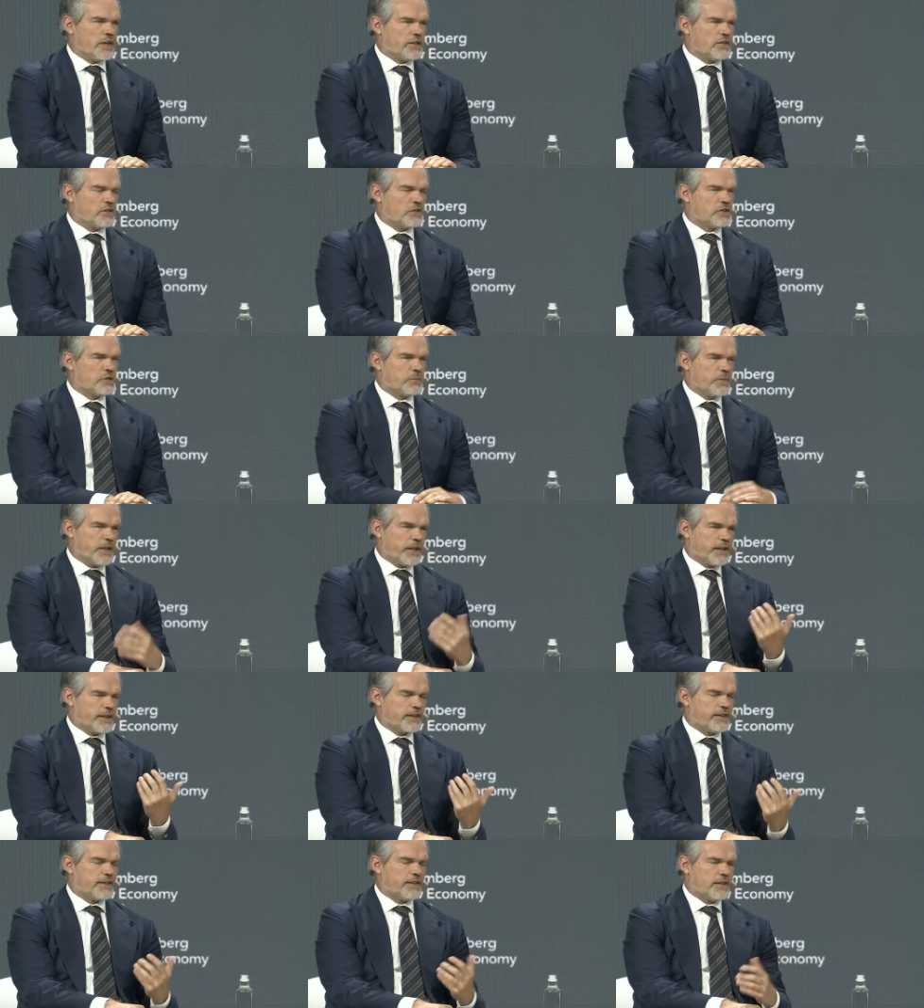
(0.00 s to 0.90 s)
Deutsche
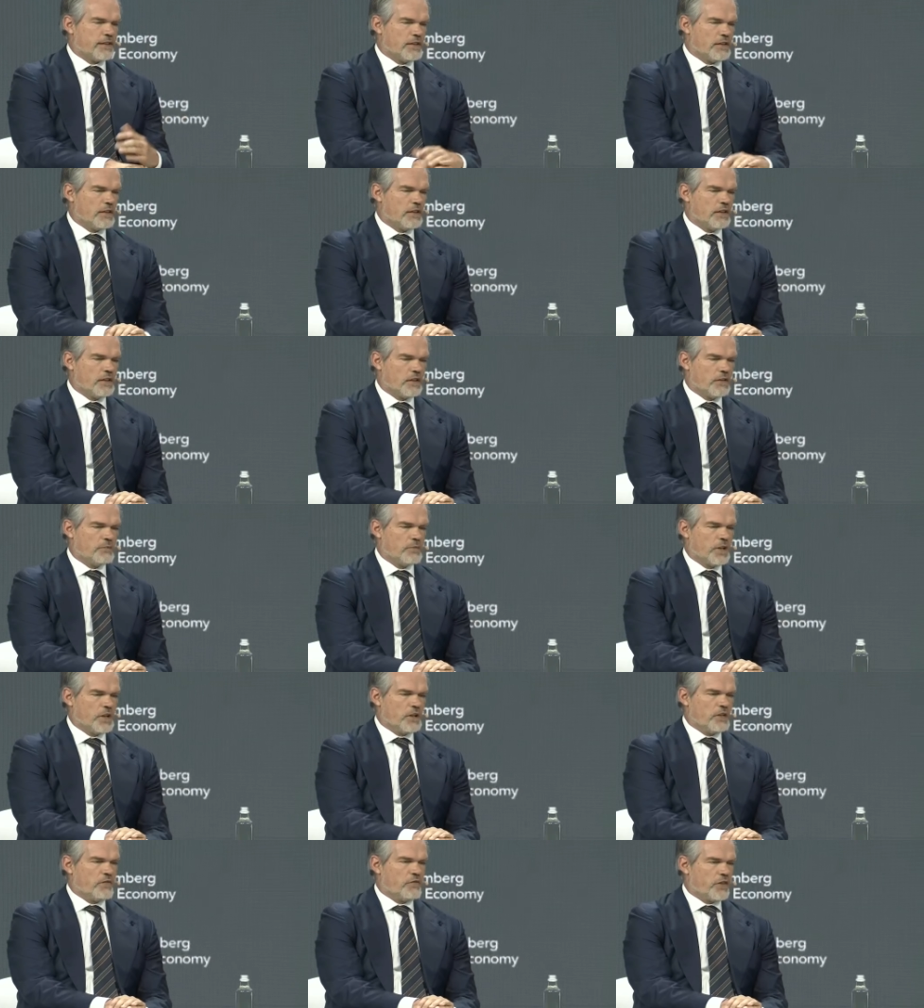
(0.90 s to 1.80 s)
Bank
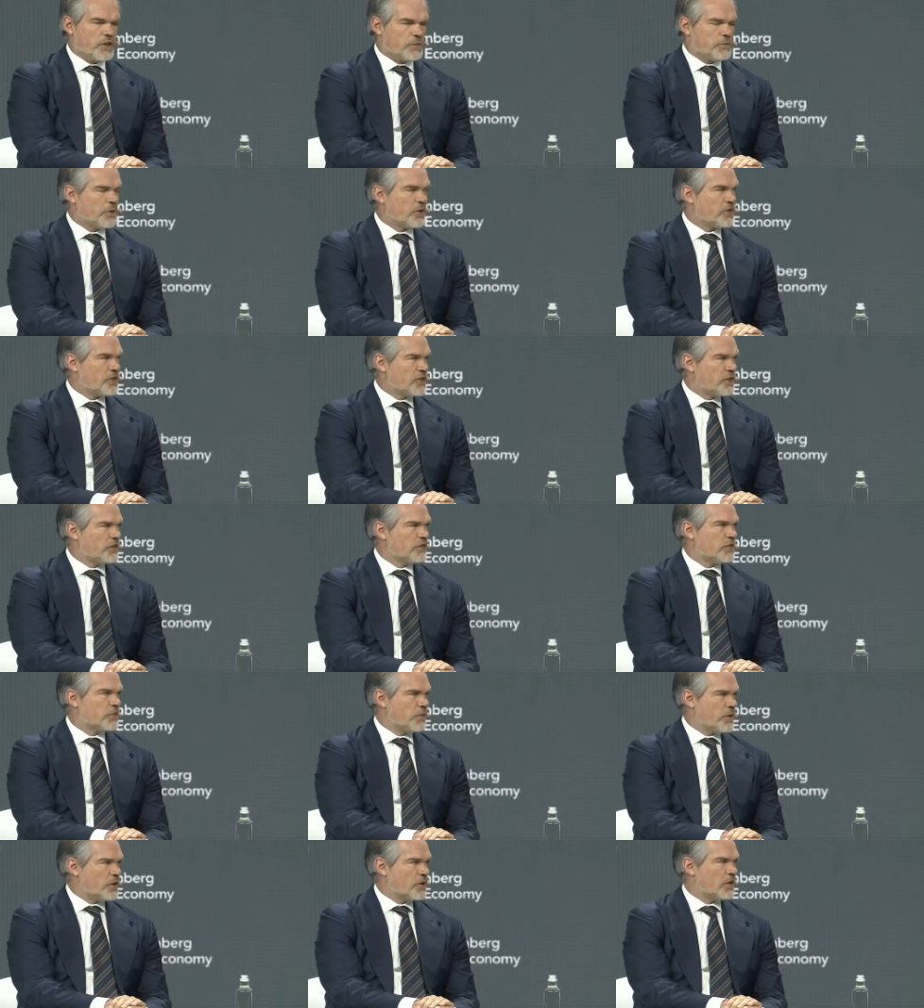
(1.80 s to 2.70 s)
very positive
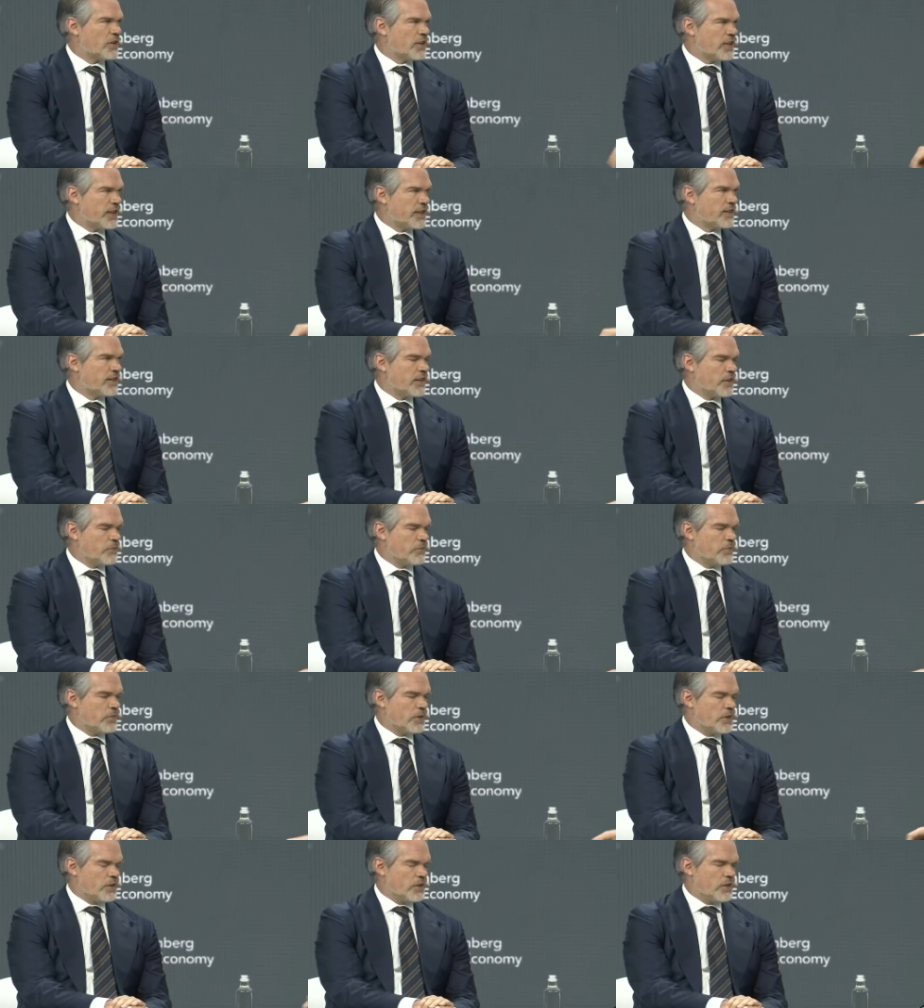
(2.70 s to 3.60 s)
about the LATAM
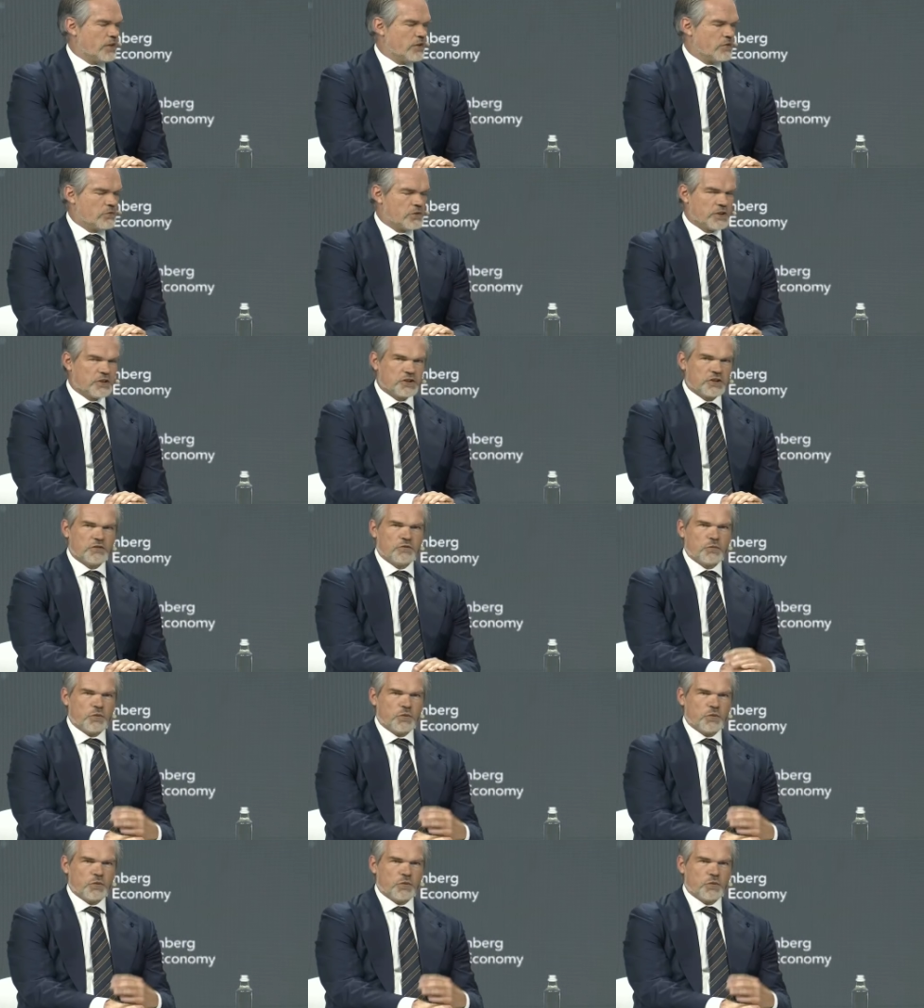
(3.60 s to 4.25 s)
region.